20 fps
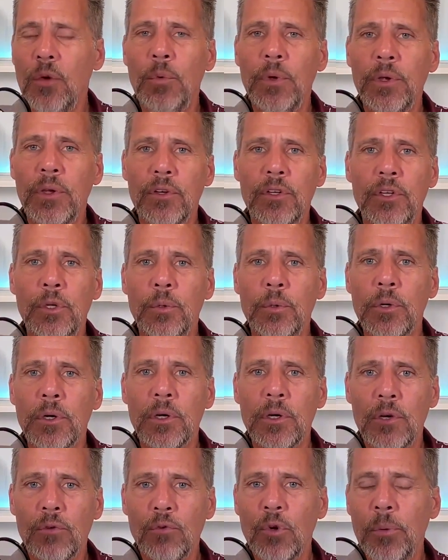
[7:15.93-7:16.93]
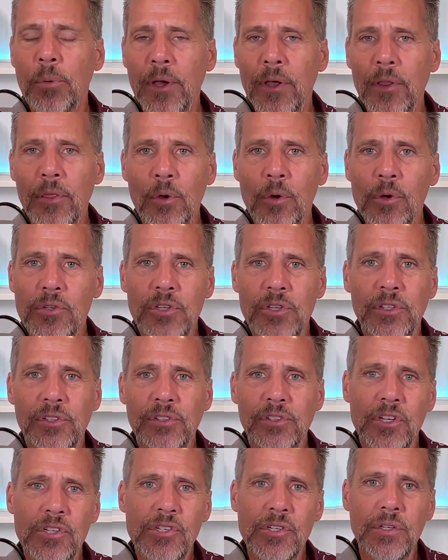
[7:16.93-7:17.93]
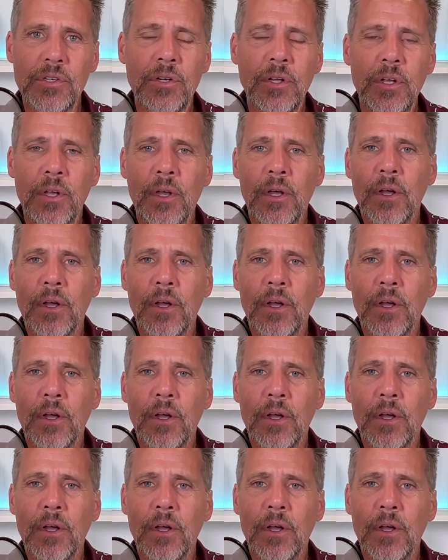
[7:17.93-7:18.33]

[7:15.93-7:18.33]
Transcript: We can do a, a group health coaching session.